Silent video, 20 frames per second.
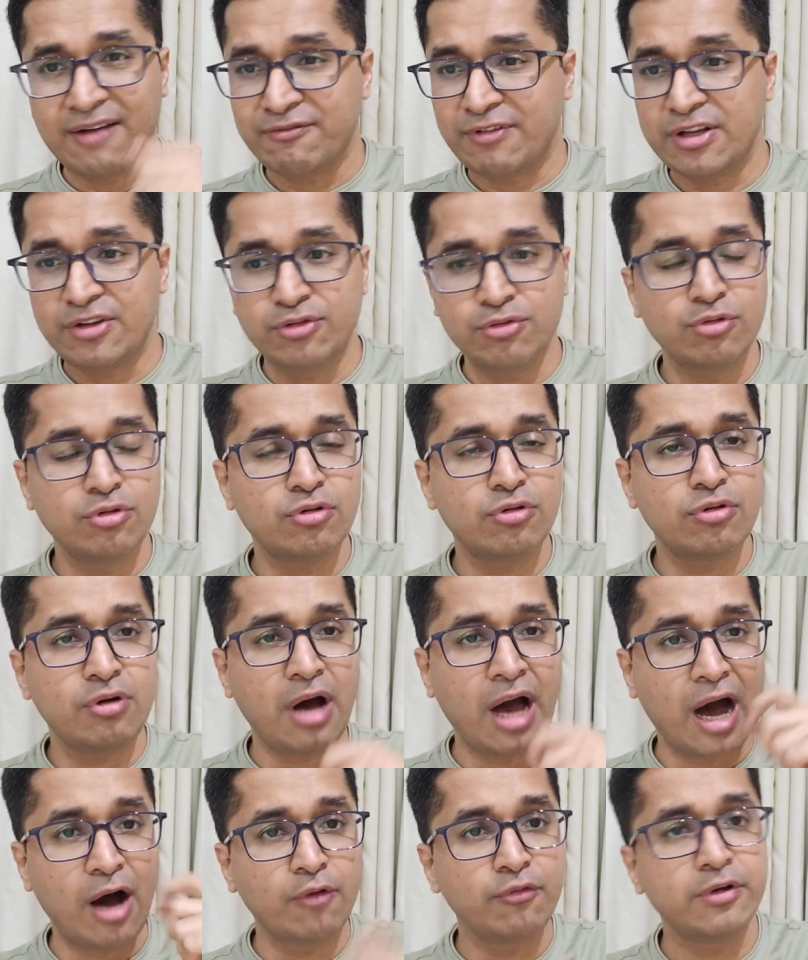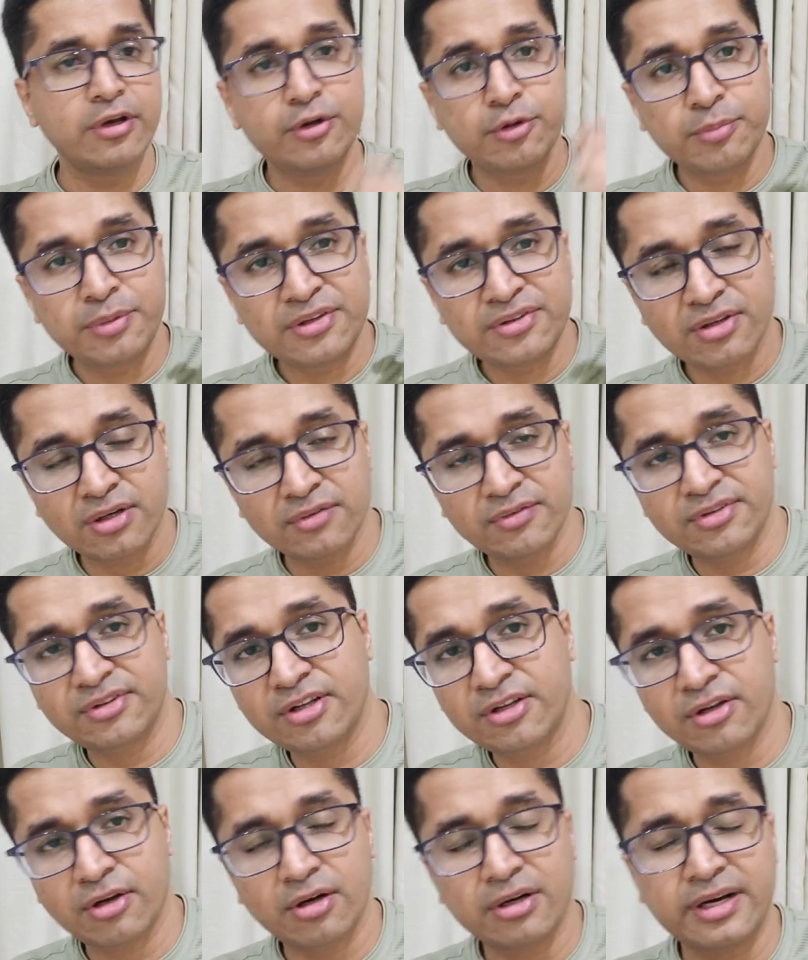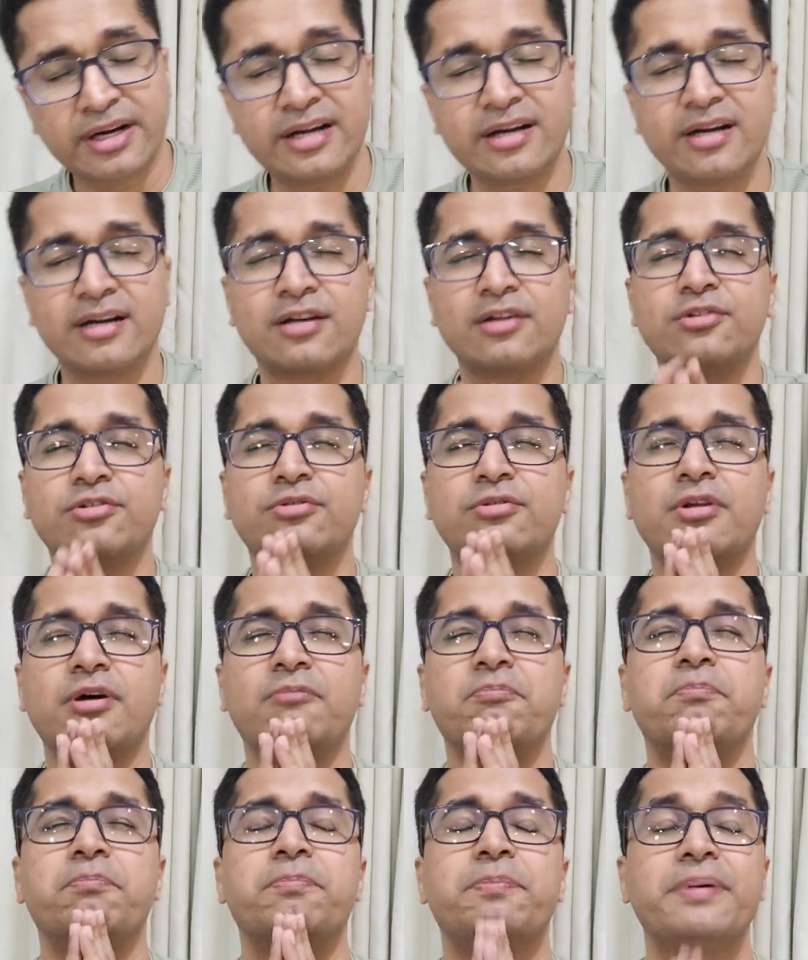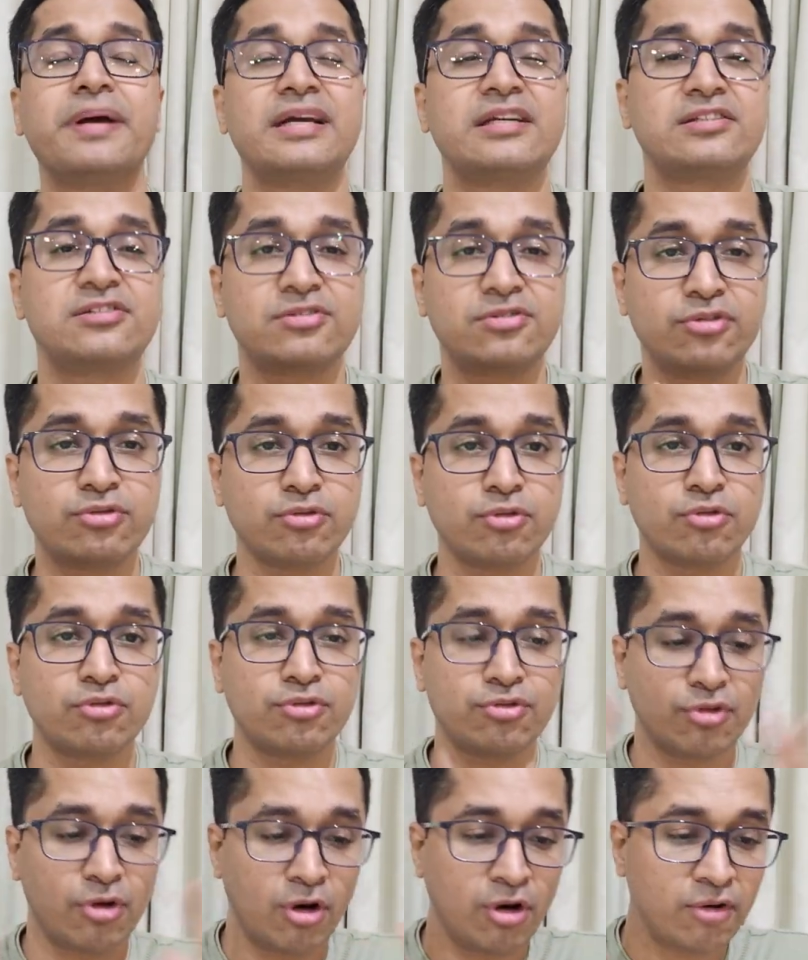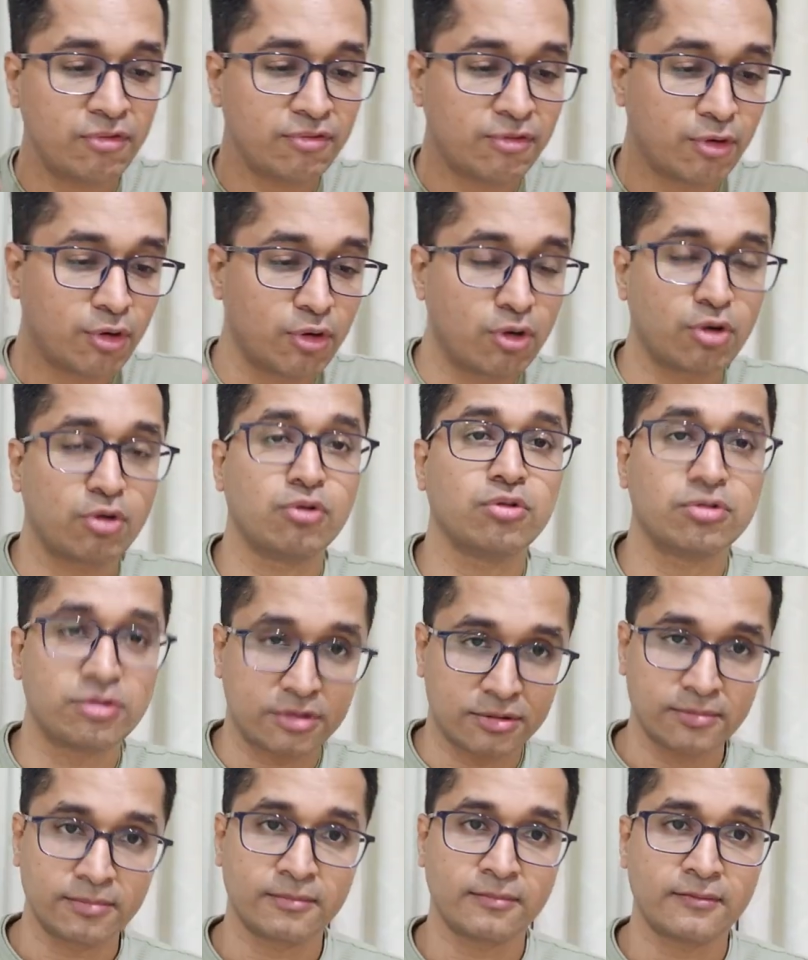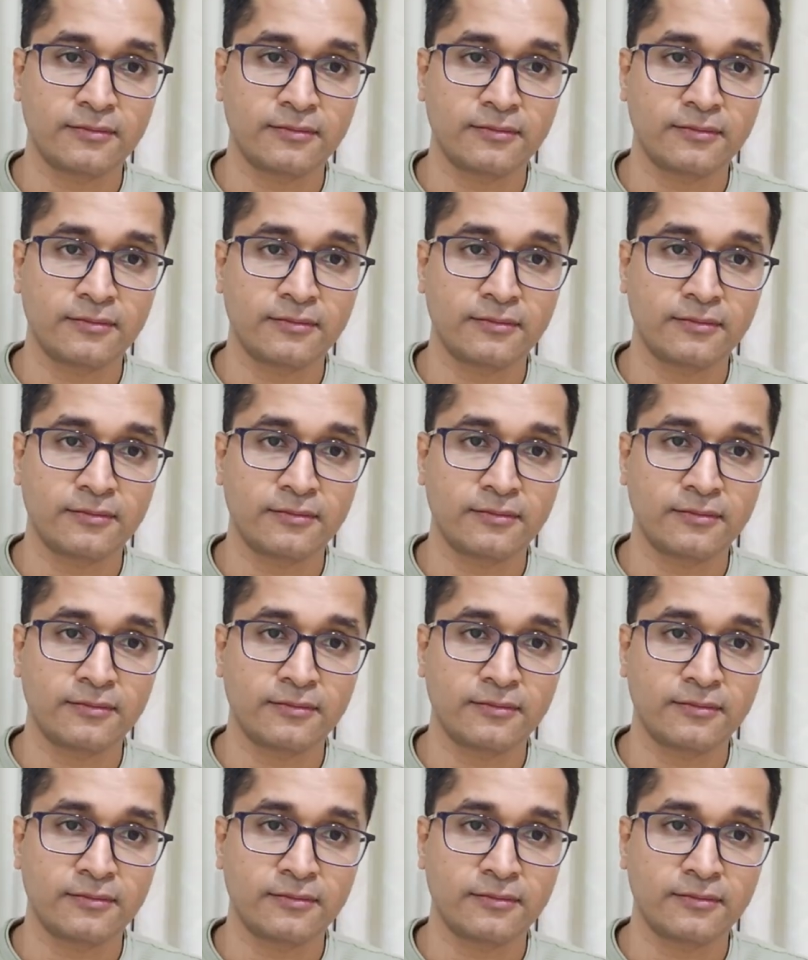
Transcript: once you know how will you be servicing your debt, it is the best source of growth.